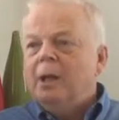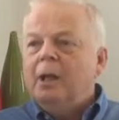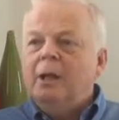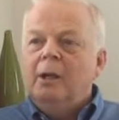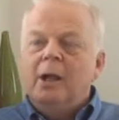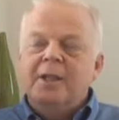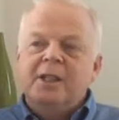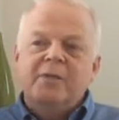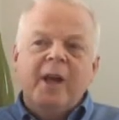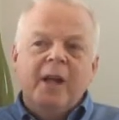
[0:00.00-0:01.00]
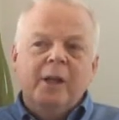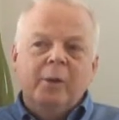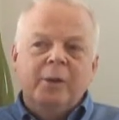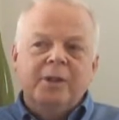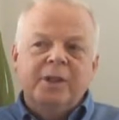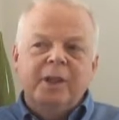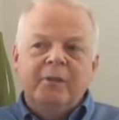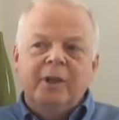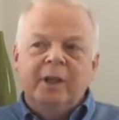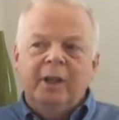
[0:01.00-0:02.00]
And a licensed valuer is
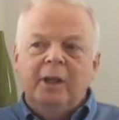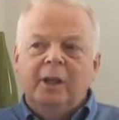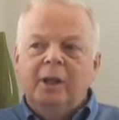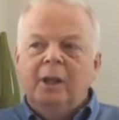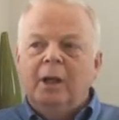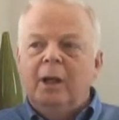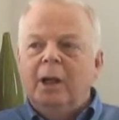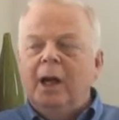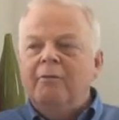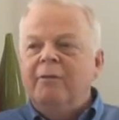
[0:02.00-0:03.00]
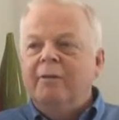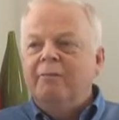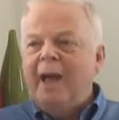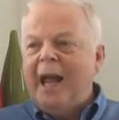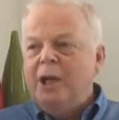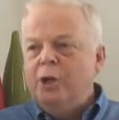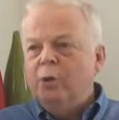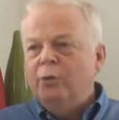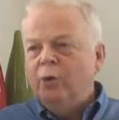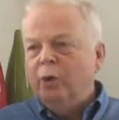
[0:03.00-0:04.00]
giving a
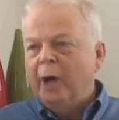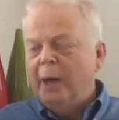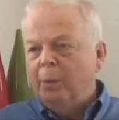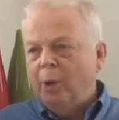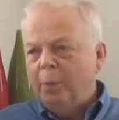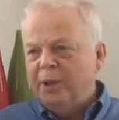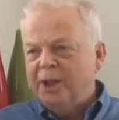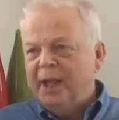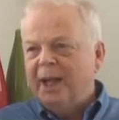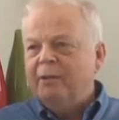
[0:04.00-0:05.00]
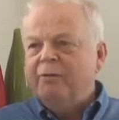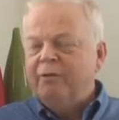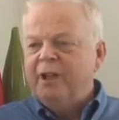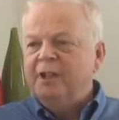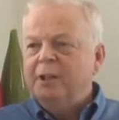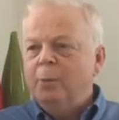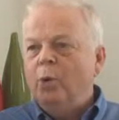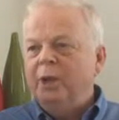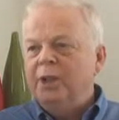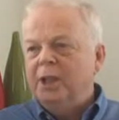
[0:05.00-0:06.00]
value for a property at a fixed
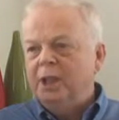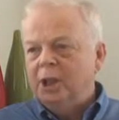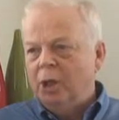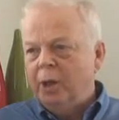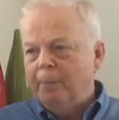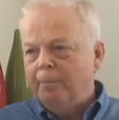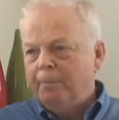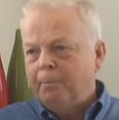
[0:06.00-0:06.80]
point in time.